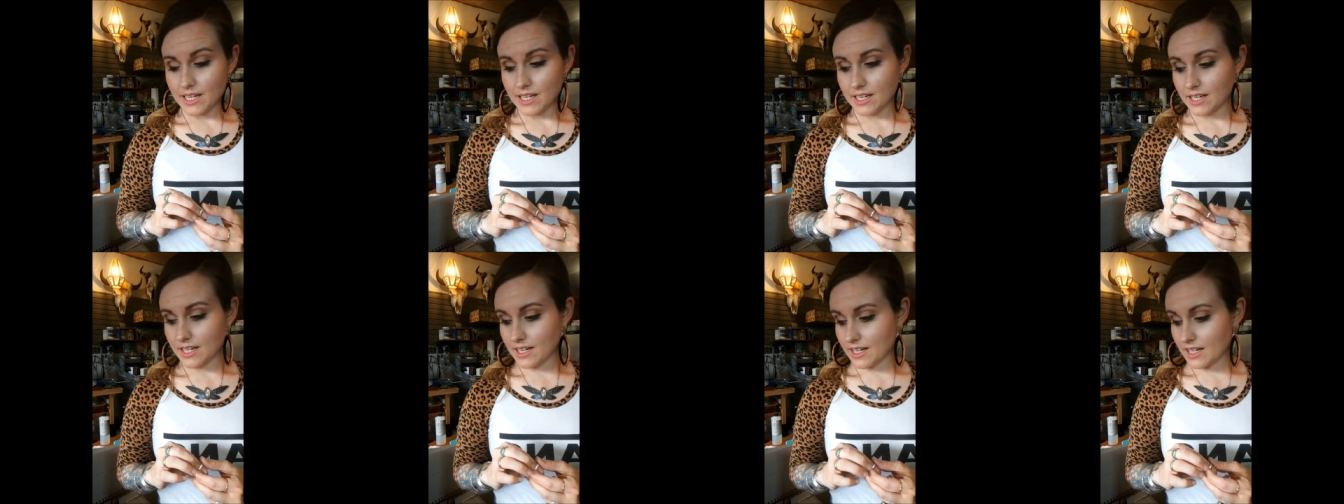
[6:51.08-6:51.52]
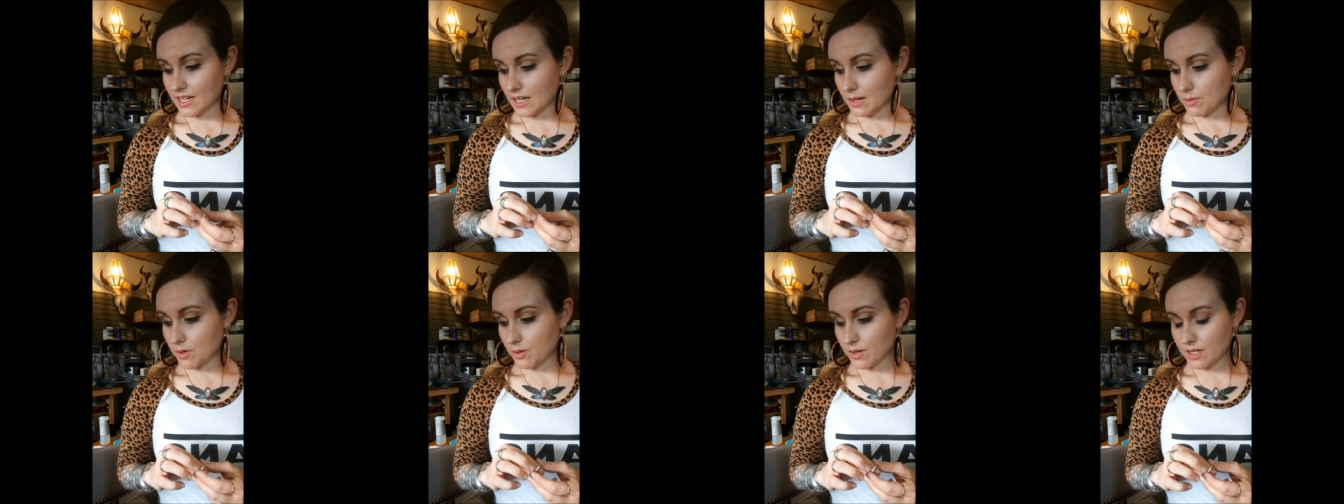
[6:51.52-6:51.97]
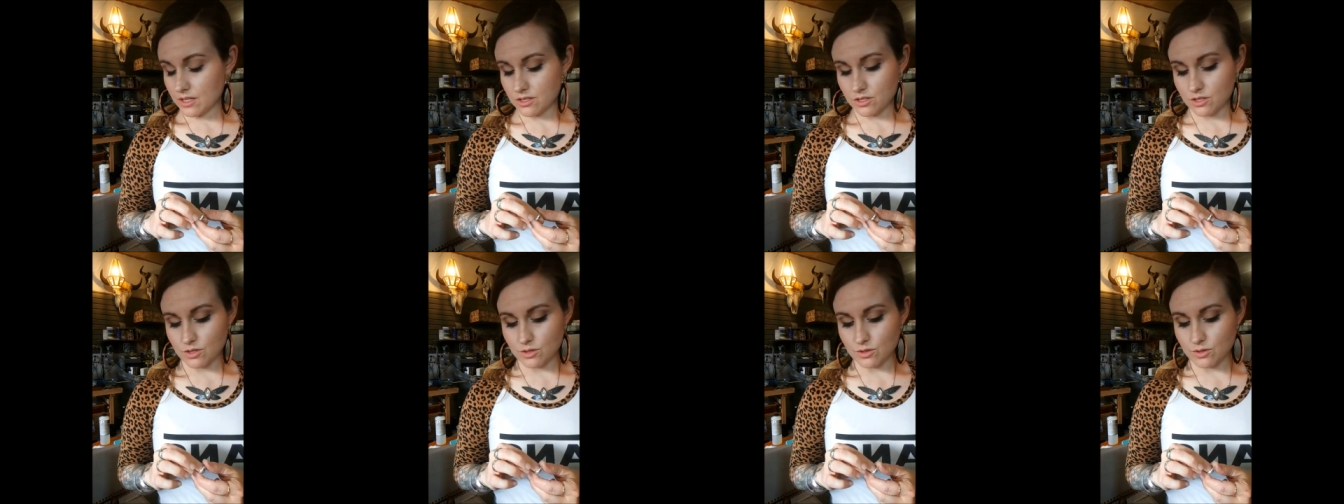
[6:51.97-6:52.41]
and I'm going
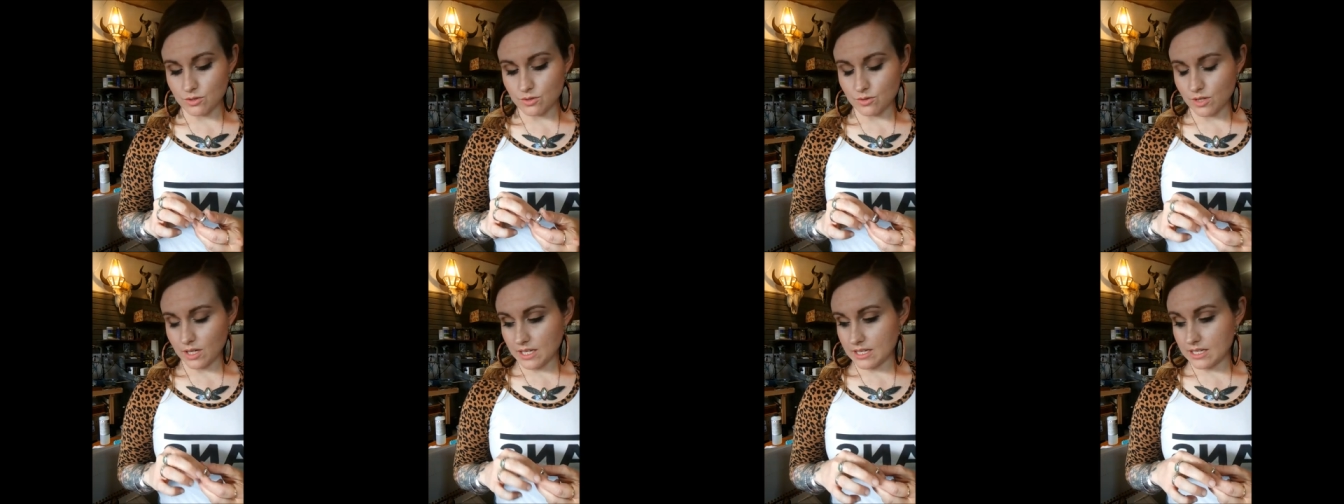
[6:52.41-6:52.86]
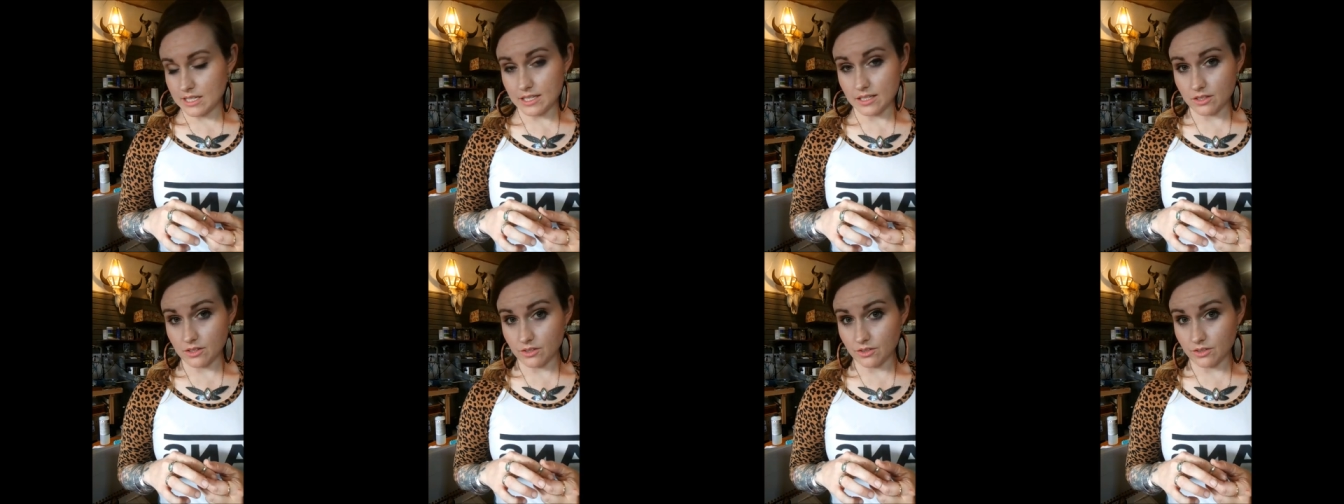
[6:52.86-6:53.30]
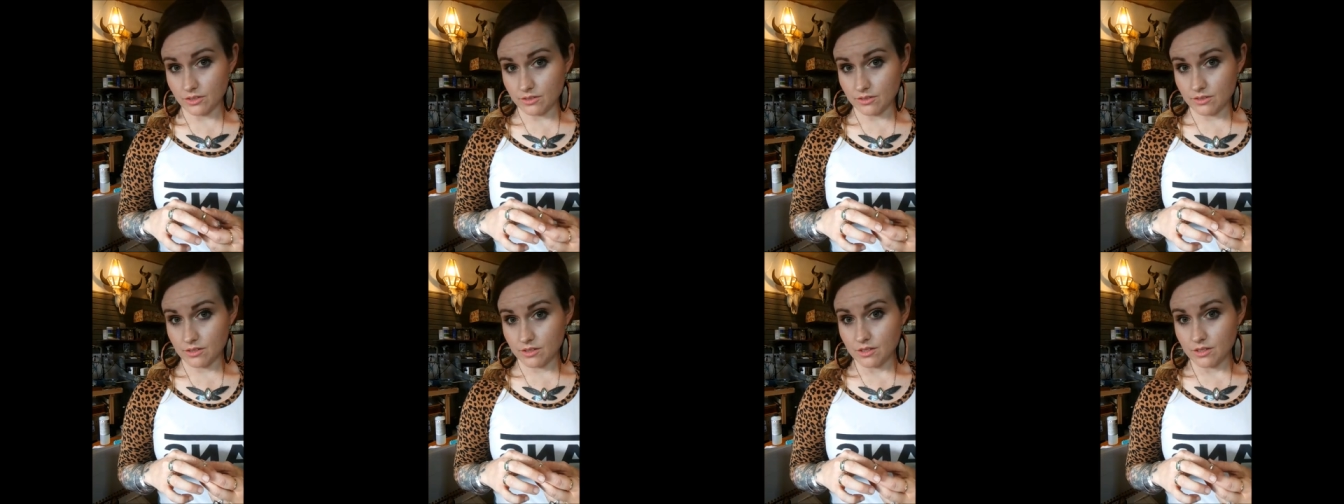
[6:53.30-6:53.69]
to anneal